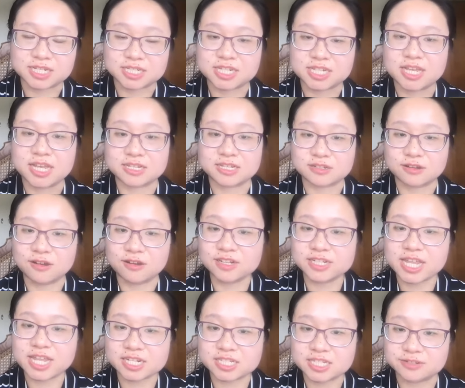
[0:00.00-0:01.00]
has all
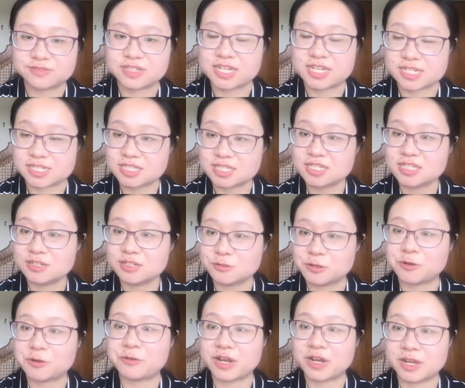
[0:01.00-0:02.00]
negative tests
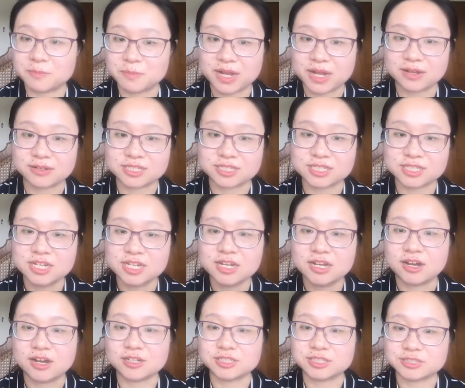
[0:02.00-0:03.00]
during a month,
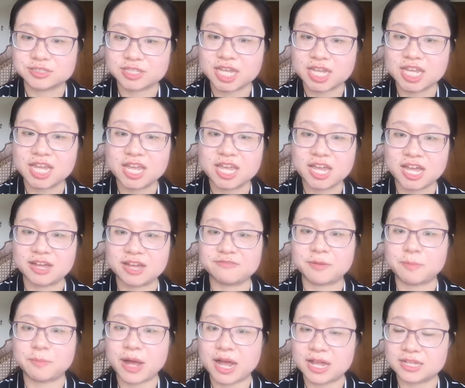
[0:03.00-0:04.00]
or do they have a
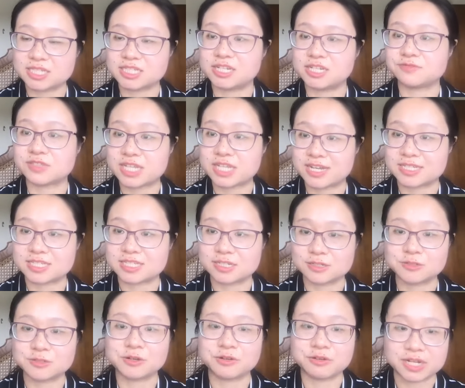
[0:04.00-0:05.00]
positive test
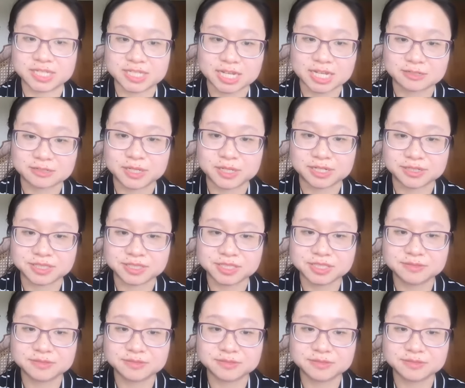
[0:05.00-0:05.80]
during that month?